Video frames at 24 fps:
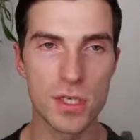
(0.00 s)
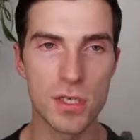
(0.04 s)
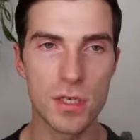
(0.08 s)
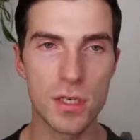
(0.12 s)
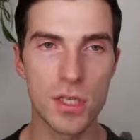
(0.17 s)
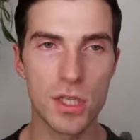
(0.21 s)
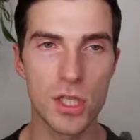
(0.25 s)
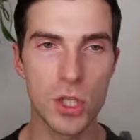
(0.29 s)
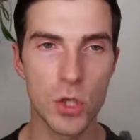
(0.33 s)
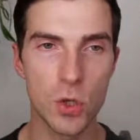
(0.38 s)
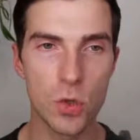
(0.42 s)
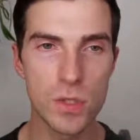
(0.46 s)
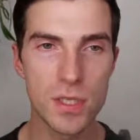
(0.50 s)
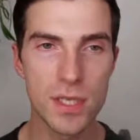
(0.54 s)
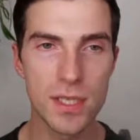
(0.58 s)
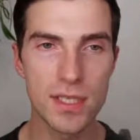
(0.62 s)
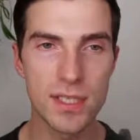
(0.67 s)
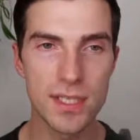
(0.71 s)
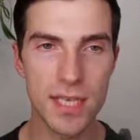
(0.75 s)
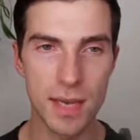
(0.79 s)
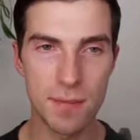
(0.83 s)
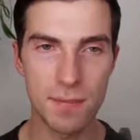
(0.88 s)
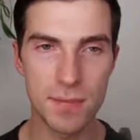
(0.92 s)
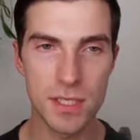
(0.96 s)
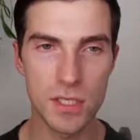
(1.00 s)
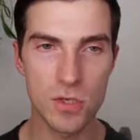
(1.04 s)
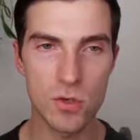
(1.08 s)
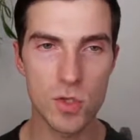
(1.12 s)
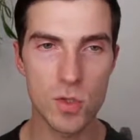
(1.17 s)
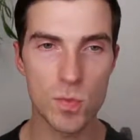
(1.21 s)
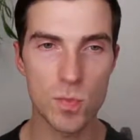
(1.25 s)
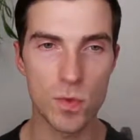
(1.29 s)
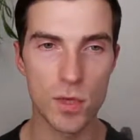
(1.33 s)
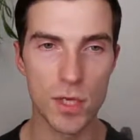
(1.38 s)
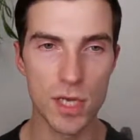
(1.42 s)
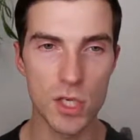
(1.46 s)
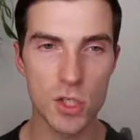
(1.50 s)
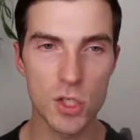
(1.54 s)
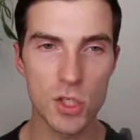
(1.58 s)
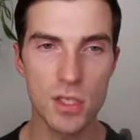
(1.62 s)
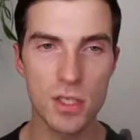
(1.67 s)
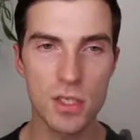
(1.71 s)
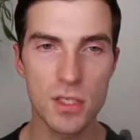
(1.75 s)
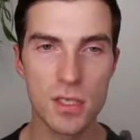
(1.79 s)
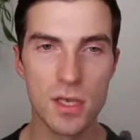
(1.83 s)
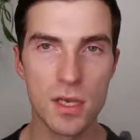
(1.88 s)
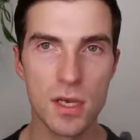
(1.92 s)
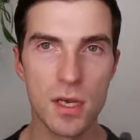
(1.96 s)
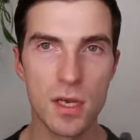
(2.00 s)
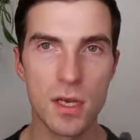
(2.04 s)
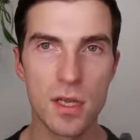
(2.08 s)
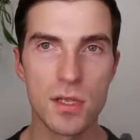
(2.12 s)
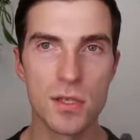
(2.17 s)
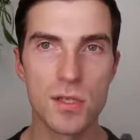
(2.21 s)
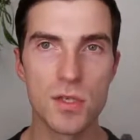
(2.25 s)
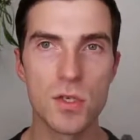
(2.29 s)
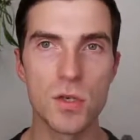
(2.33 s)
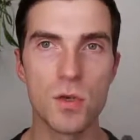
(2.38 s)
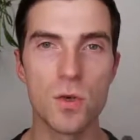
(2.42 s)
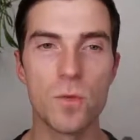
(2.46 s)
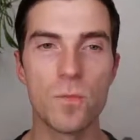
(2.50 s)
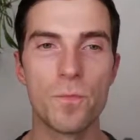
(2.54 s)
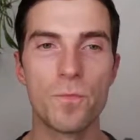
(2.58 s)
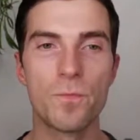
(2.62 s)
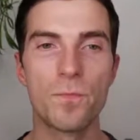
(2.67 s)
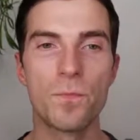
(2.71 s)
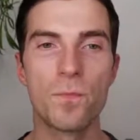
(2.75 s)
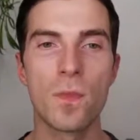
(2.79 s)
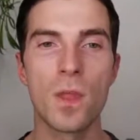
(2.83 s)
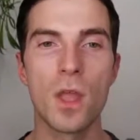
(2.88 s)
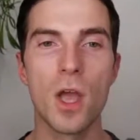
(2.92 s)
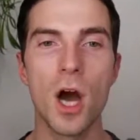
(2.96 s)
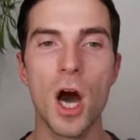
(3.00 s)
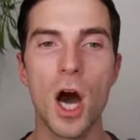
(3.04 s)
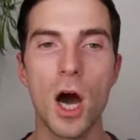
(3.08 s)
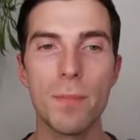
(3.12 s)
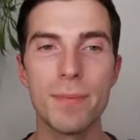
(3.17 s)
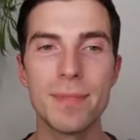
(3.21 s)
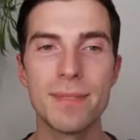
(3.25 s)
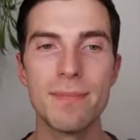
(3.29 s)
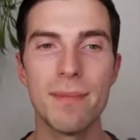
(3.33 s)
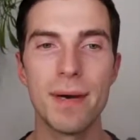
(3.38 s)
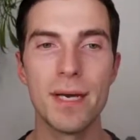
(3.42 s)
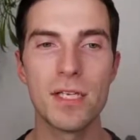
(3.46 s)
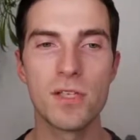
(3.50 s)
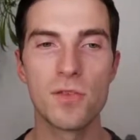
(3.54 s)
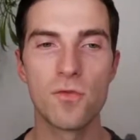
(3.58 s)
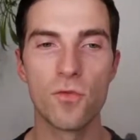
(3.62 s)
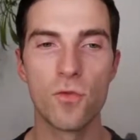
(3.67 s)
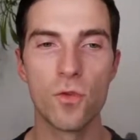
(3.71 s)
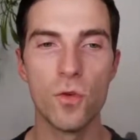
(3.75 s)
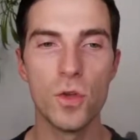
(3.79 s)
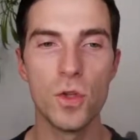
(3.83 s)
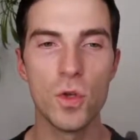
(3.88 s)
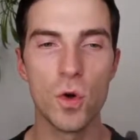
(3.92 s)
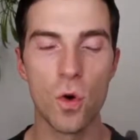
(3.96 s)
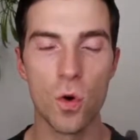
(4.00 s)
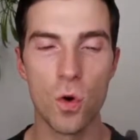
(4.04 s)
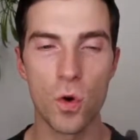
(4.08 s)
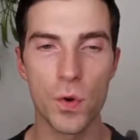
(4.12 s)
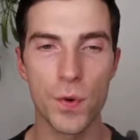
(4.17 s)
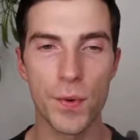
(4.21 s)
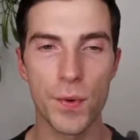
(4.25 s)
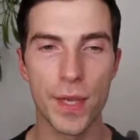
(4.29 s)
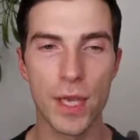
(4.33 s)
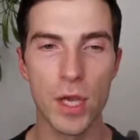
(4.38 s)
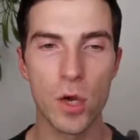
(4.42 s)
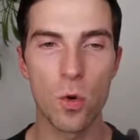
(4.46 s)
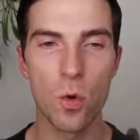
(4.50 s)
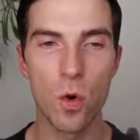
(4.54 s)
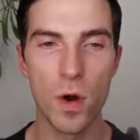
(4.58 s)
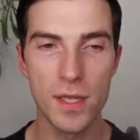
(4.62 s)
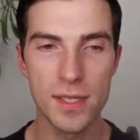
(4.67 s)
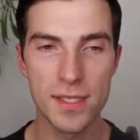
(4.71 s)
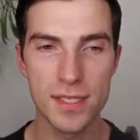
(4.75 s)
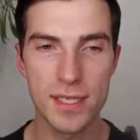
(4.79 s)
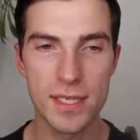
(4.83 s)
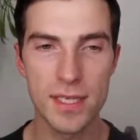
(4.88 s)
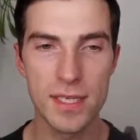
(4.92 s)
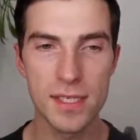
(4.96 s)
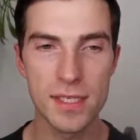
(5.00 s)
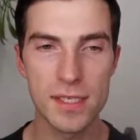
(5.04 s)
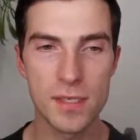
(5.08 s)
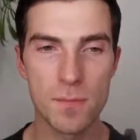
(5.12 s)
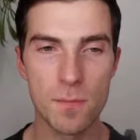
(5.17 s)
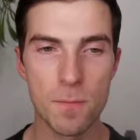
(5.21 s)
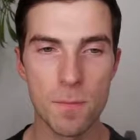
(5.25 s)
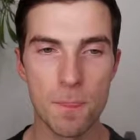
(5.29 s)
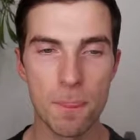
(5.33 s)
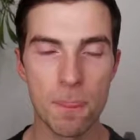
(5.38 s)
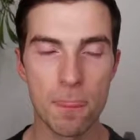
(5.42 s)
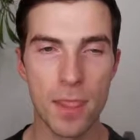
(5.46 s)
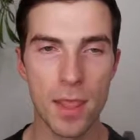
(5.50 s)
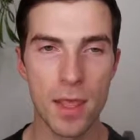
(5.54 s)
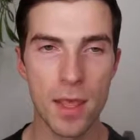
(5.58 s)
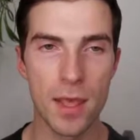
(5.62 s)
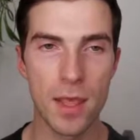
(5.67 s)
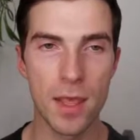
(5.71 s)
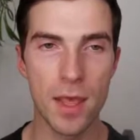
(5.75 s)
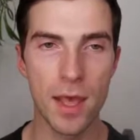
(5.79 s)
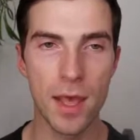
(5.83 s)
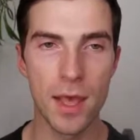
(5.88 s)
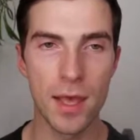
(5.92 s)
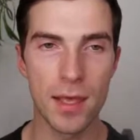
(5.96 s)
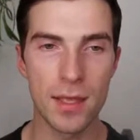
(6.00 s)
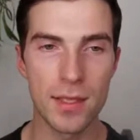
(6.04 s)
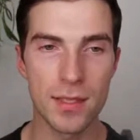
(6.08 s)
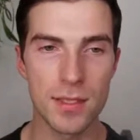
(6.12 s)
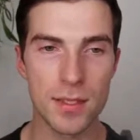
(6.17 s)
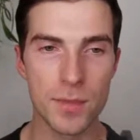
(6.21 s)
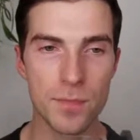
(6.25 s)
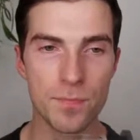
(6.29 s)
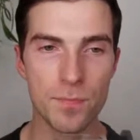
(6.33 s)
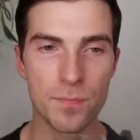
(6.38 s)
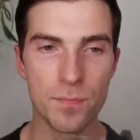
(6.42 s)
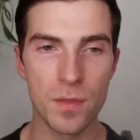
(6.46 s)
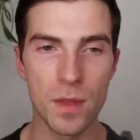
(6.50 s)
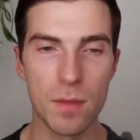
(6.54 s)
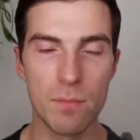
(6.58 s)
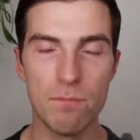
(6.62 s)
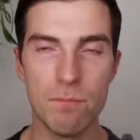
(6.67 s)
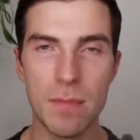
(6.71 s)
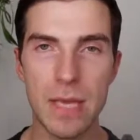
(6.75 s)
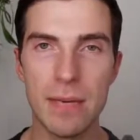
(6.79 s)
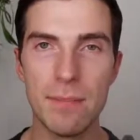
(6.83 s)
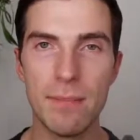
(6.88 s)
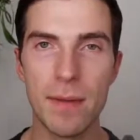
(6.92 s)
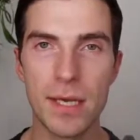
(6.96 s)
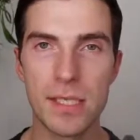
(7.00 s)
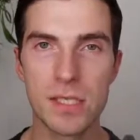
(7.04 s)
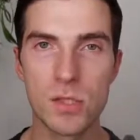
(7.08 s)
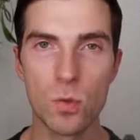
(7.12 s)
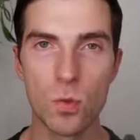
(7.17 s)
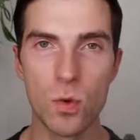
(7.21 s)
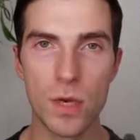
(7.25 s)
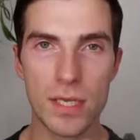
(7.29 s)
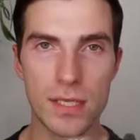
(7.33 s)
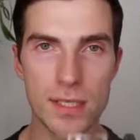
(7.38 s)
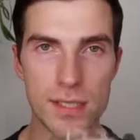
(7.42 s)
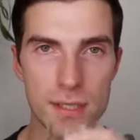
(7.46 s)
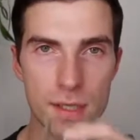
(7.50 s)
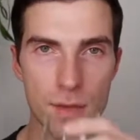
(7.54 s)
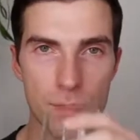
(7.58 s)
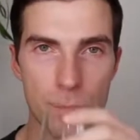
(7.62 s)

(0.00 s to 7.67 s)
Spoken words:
using time series predictions to optimize food ordering quantities and minimize waste.